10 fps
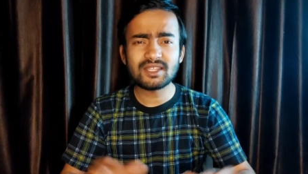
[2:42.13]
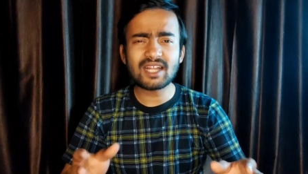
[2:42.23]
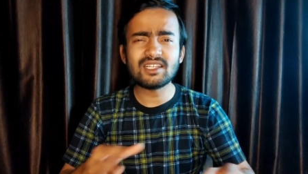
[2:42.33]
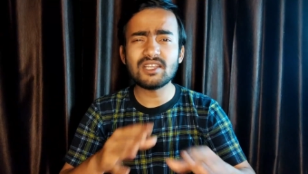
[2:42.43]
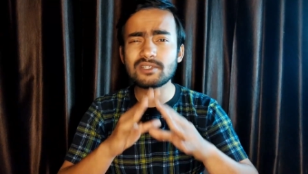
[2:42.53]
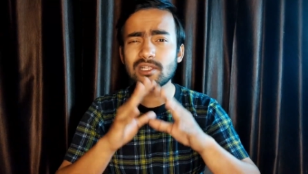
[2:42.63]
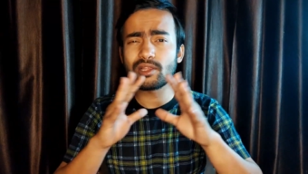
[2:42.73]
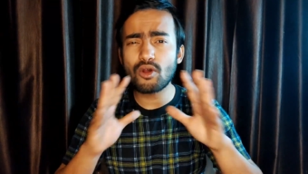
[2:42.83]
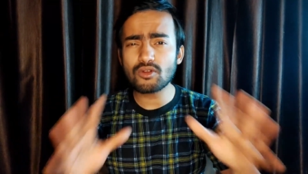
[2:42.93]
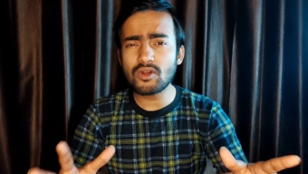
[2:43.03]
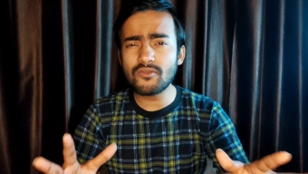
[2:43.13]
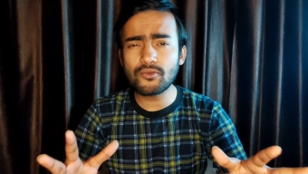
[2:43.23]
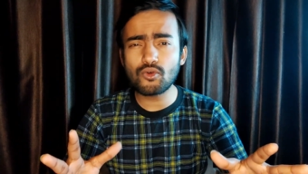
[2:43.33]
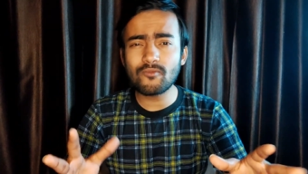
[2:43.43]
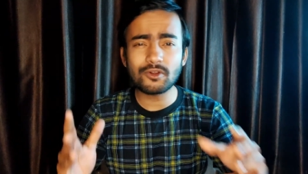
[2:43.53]
that leaves a lot of
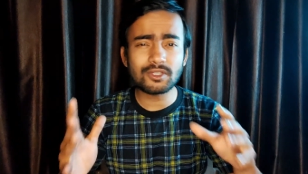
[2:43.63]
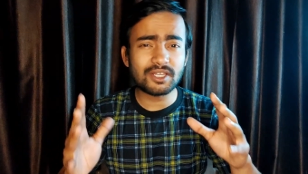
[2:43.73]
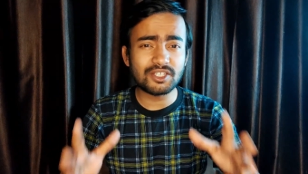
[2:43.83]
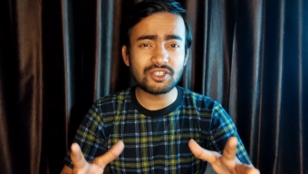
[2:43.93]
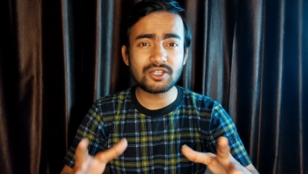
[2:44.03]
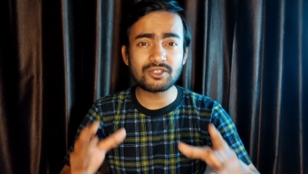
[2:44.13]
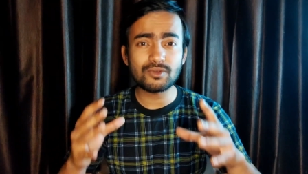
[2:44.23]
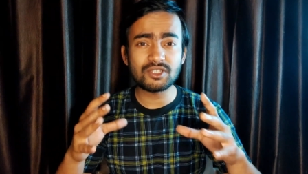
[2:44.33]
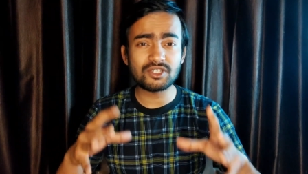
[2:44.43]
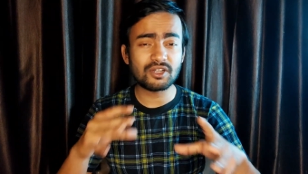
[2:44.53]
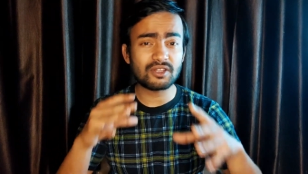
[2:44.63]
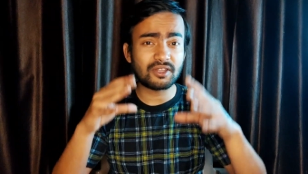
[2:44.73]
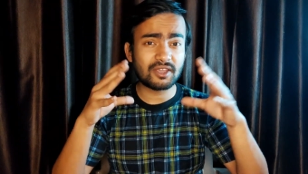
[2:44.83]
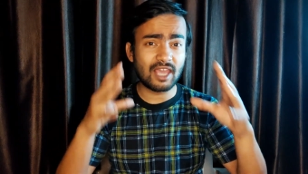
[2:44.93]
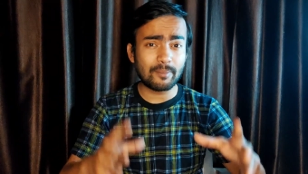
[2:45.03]
room for the engineers to engineer
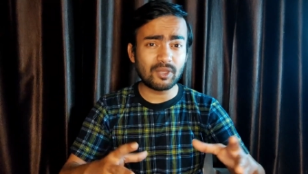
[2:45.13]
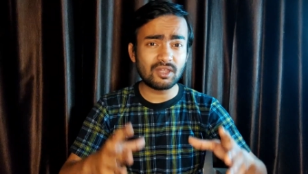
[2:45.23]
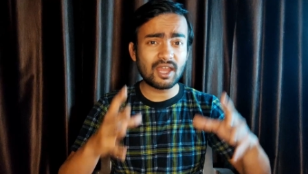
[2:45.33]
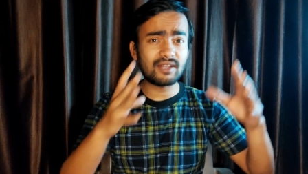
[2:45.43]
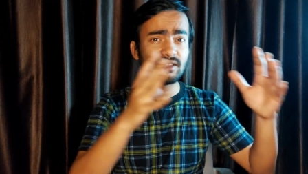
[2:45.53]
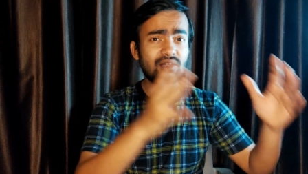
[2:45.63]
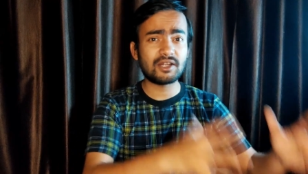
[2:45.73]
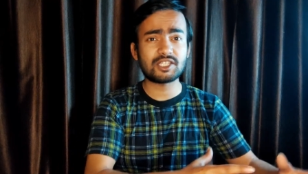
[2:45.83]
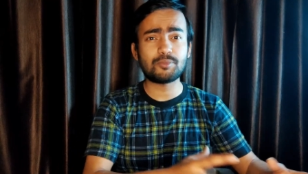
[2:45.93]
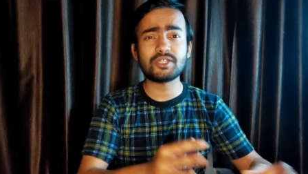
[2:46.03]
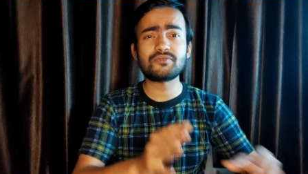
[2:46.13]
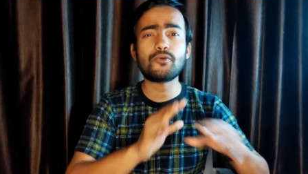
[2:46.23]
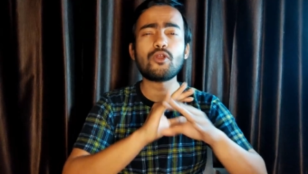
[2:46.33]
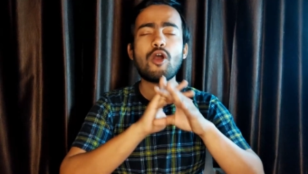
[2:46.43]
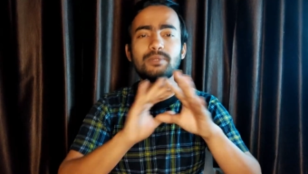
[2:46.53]
the cabin and the luggage space
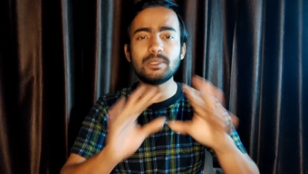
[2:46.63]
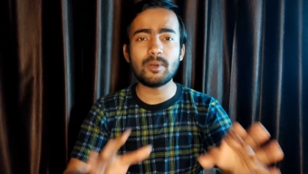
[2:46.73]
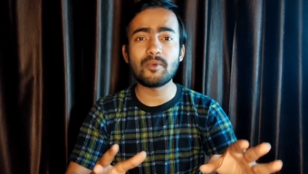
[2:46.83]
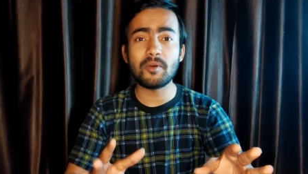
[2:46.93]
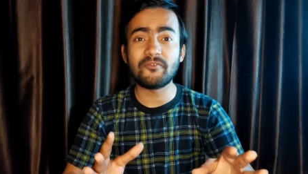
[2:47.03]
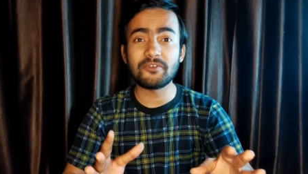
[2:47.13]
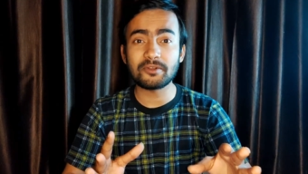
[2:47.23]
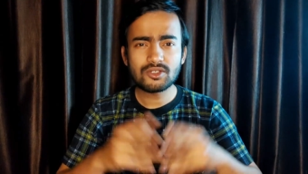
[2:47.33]
for optimum comfort.